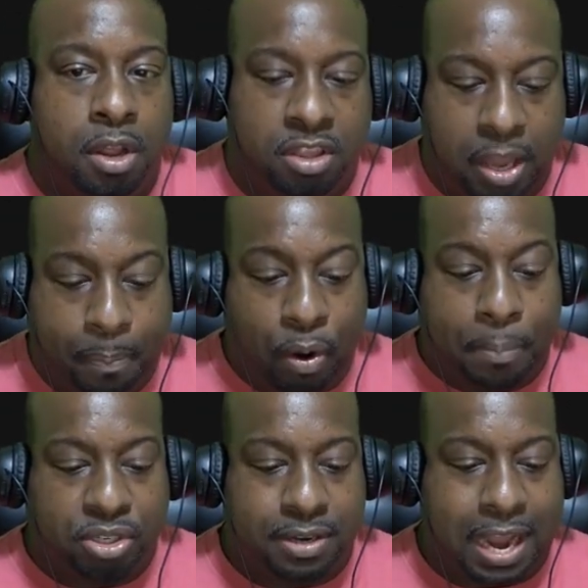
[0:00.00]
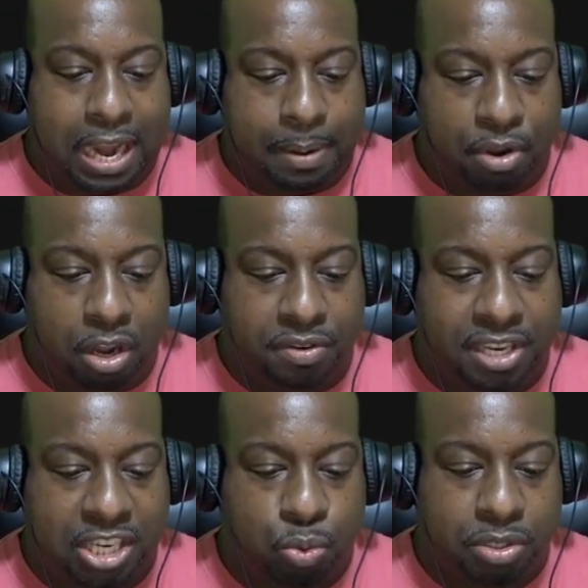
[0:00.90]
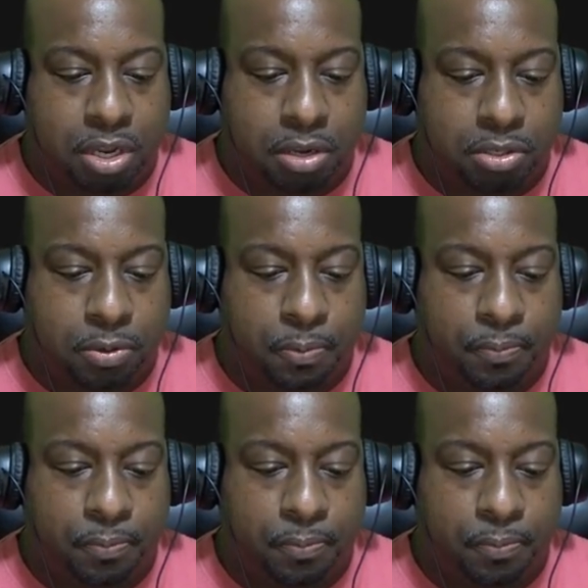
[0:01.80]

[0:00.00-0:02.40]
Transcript: The parameter name of test result